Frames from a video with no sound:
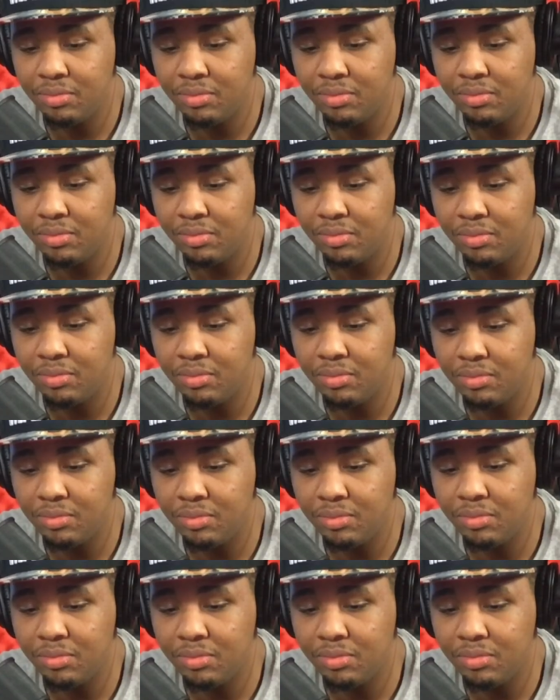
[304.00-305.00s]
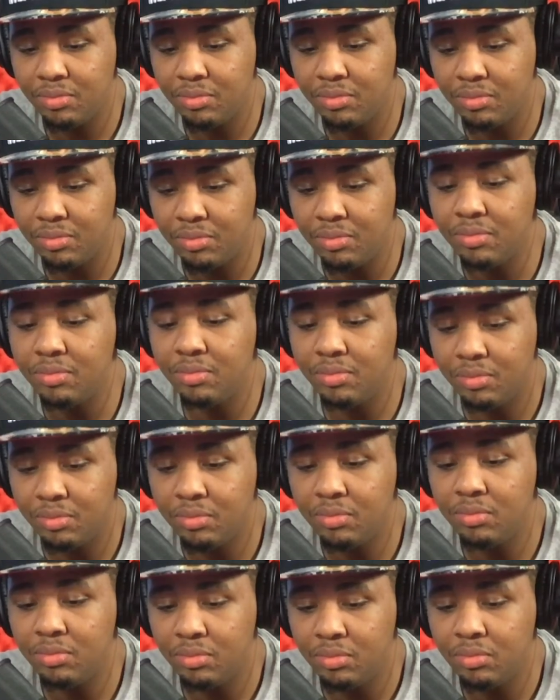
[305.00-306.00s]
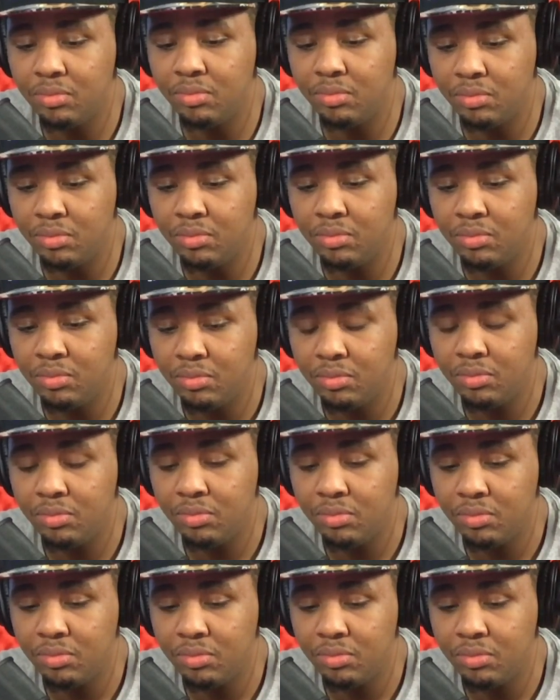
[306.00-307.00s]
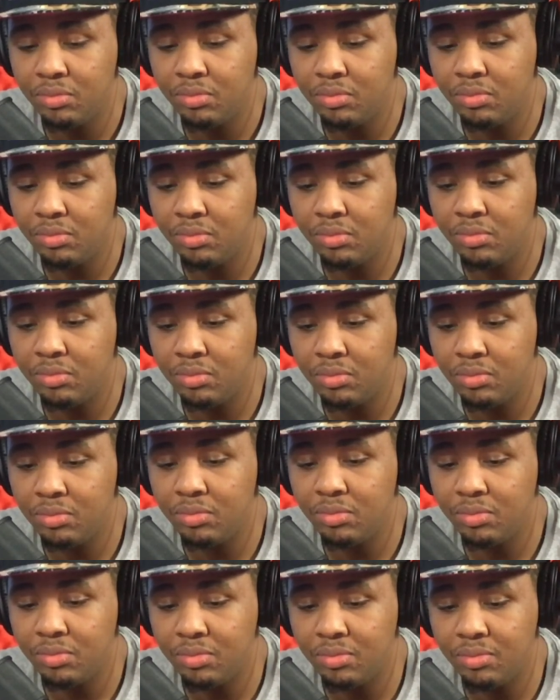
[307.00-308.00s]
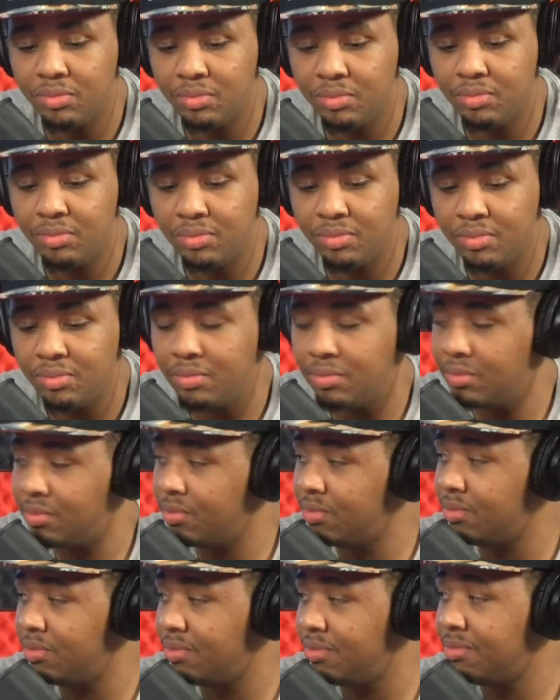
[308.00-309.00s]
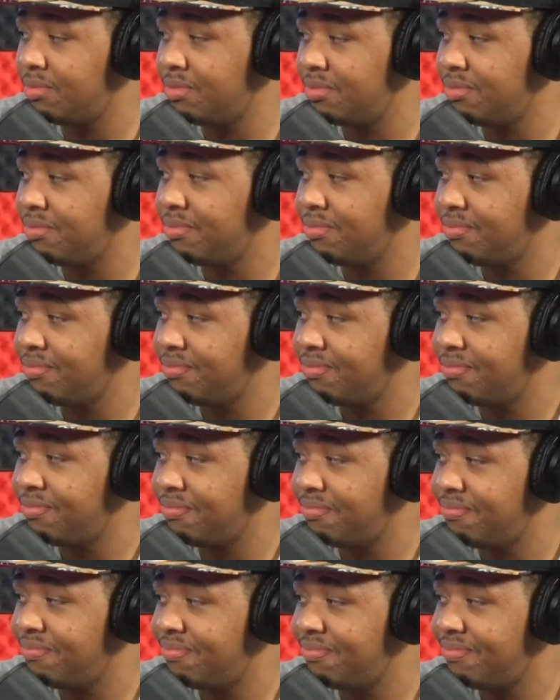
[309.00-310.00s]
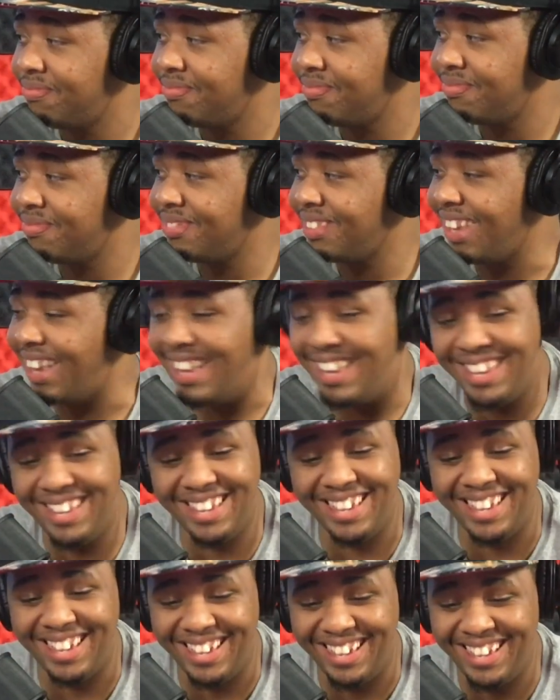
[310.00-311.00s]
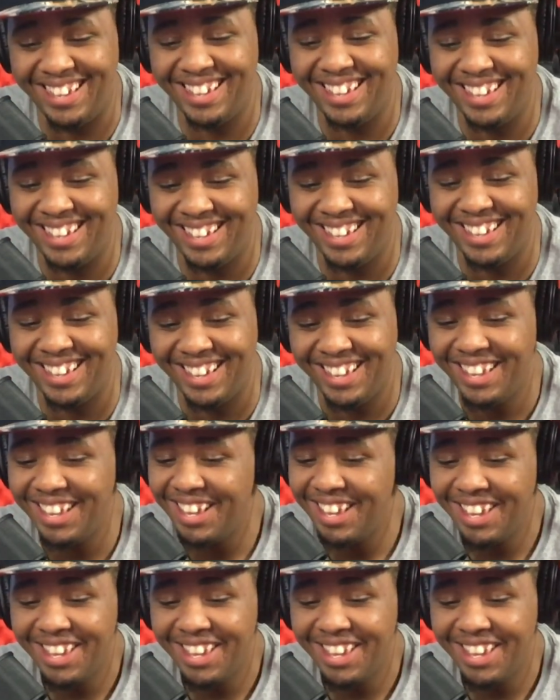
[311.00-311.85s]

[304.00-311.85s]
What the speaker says: This person isn't speaking.